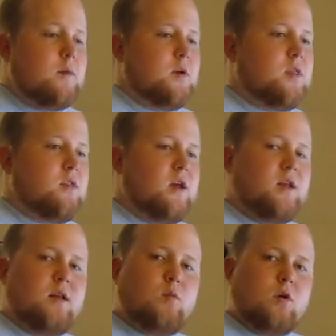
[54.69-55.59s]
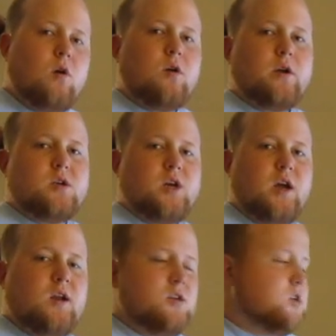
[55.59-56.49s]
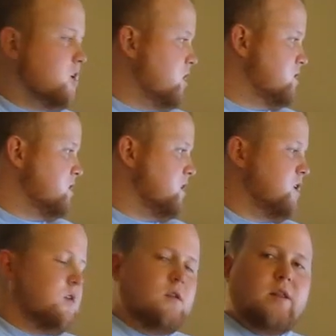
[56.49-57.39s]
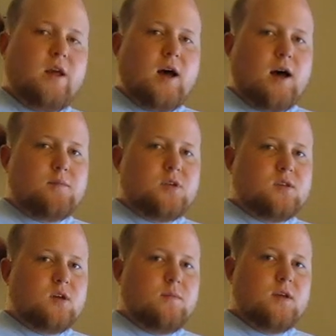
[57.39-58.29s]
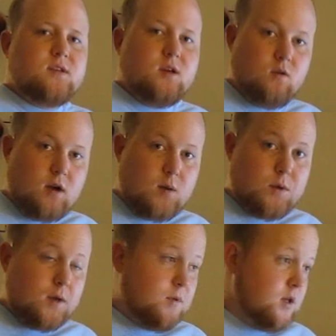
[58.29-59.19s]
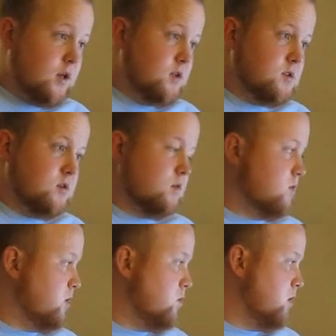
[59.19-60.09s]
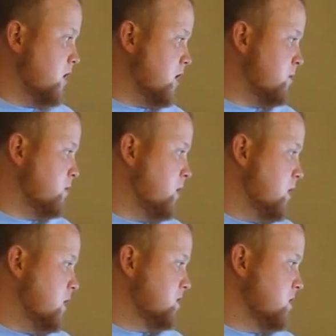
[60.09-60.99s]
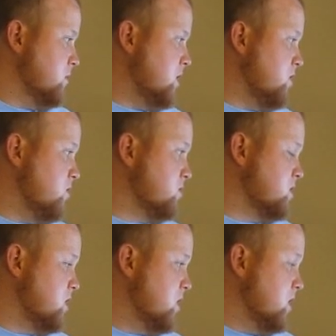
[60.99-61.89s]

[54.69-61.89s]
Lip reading: But the thing that we're all going to change is the hops. It's going to be a single hop IPA, so only one hop is going to be used.